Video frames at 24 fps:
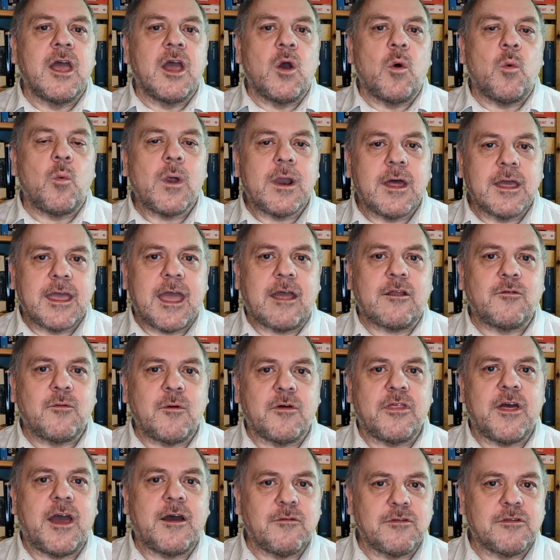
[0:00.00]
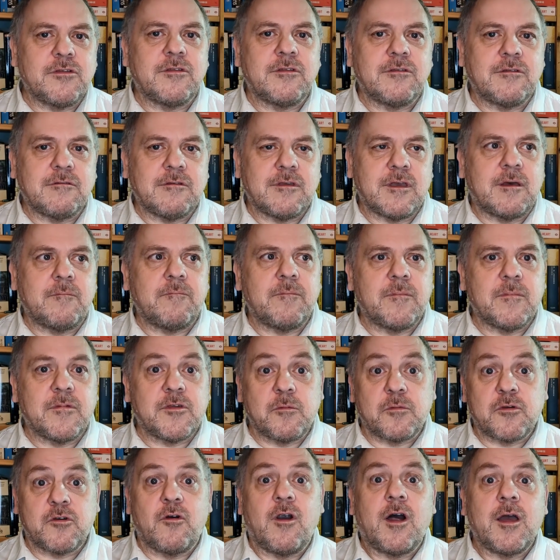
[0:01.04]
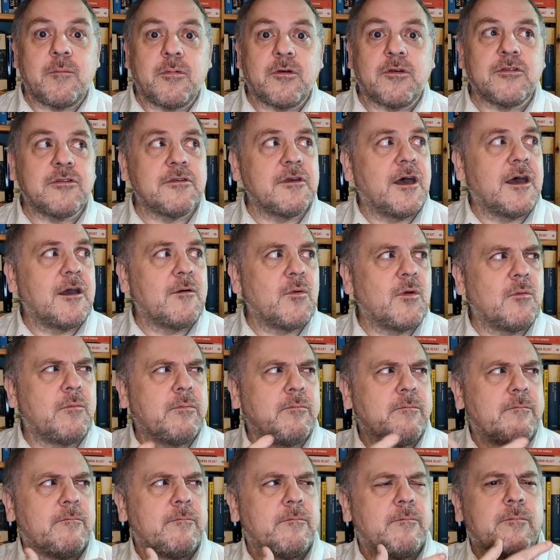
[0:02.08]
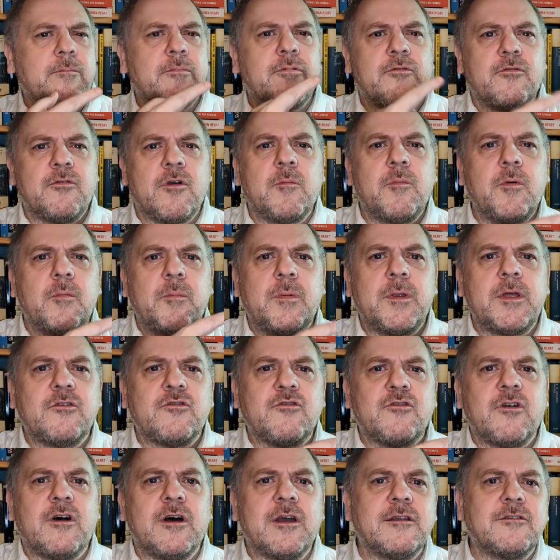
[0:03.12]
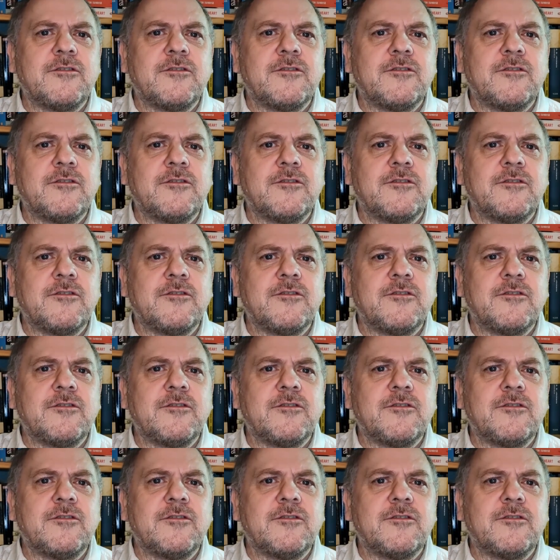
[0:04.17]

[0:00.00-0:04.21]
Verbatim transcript: when I get to a thousand um, subscribers, I will probably try